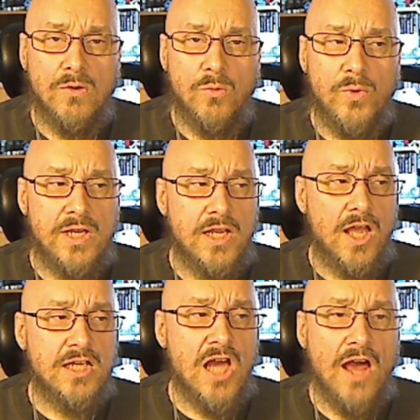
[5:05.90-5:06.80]
We
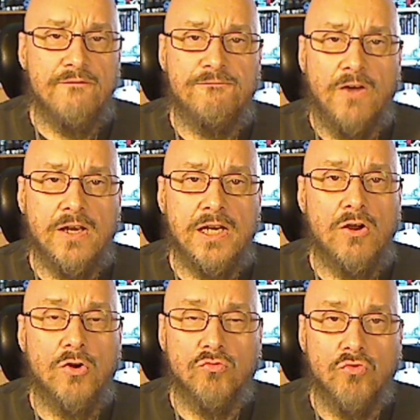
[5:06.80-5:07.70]
cut funding
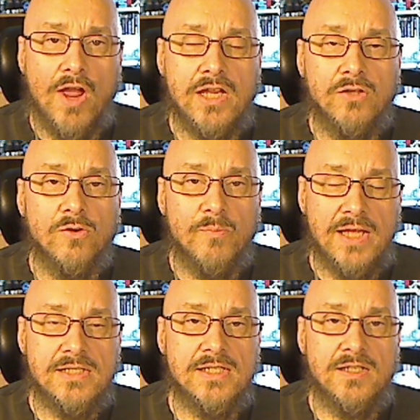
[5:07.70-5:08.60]
on a regular
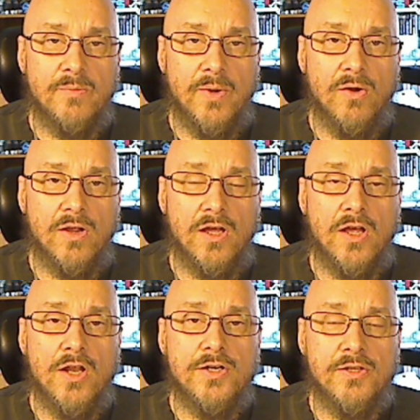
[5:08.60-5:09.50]
basis in America
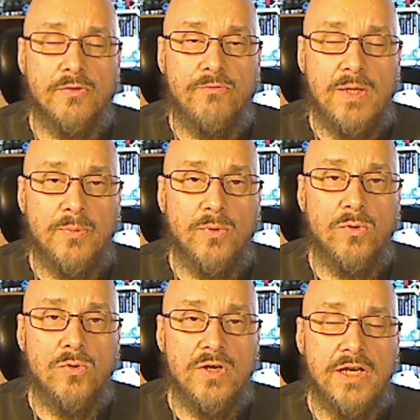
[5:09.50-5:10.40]
to the people
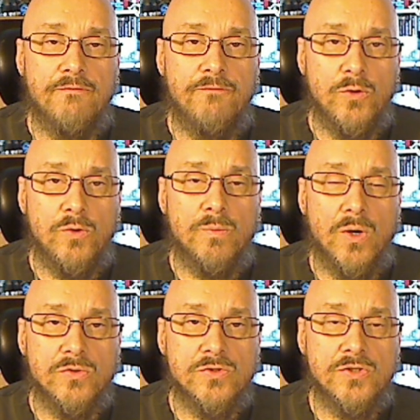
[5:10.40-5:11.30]
who need food
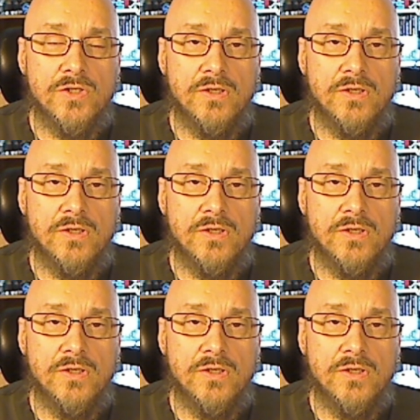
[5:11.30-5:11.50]
most.